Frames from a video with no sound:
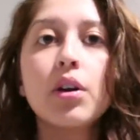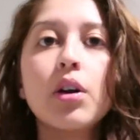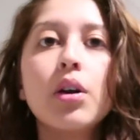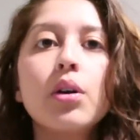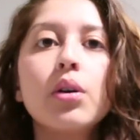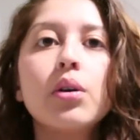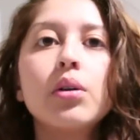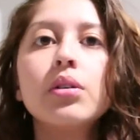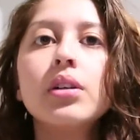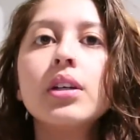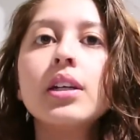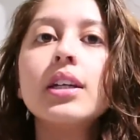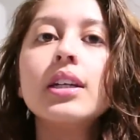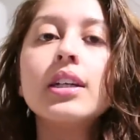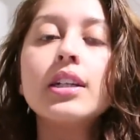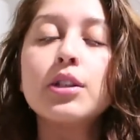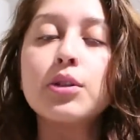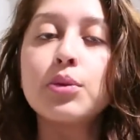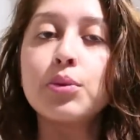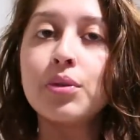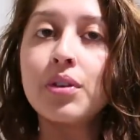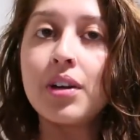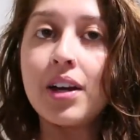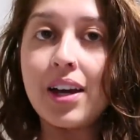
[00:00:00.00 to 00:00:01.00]
code
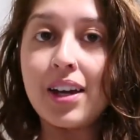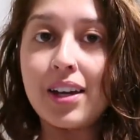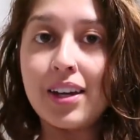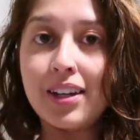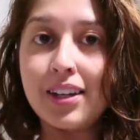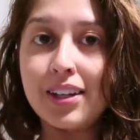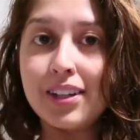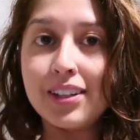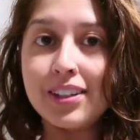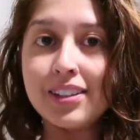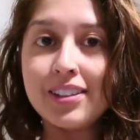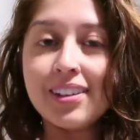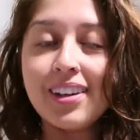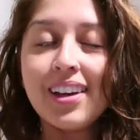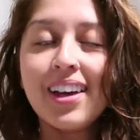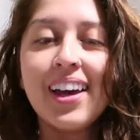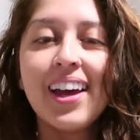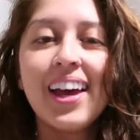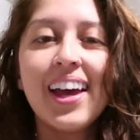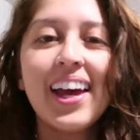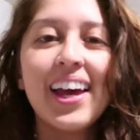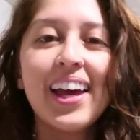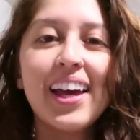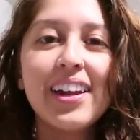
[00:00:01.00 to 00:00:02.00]
is right here
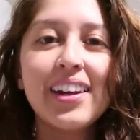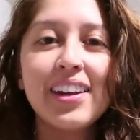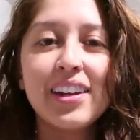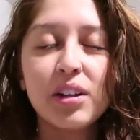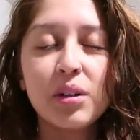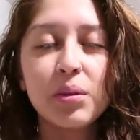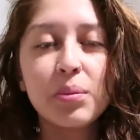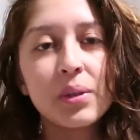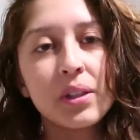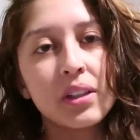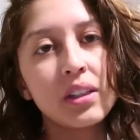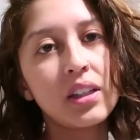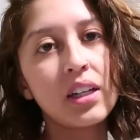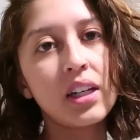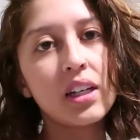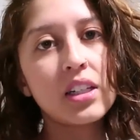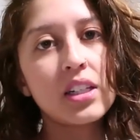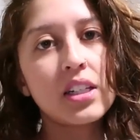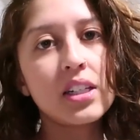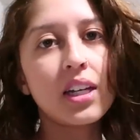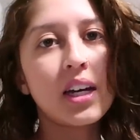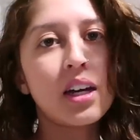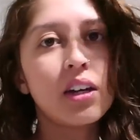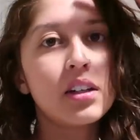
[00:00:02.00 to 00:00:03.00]
and it'll be
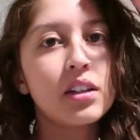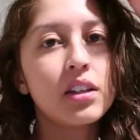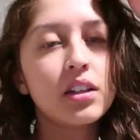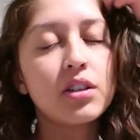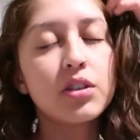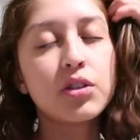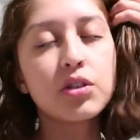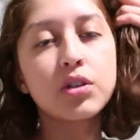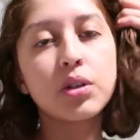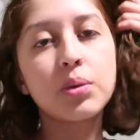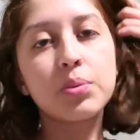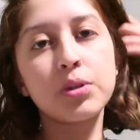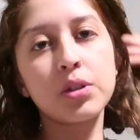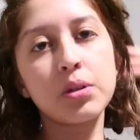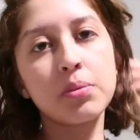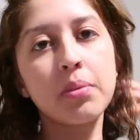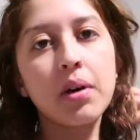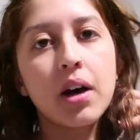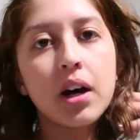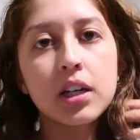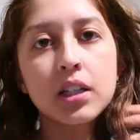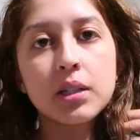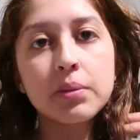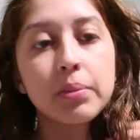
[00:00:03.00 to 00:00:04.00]
linked down in the description
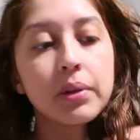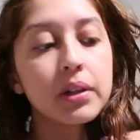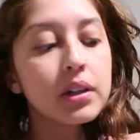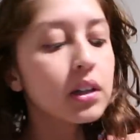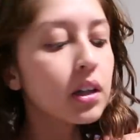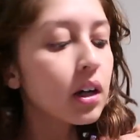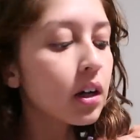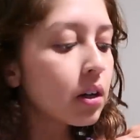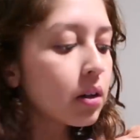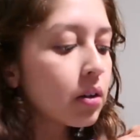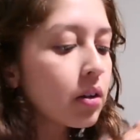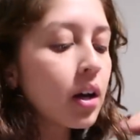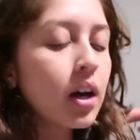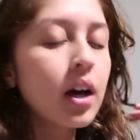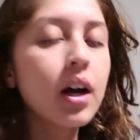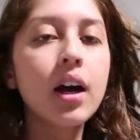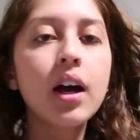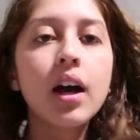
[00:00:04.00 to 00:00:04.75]
box below.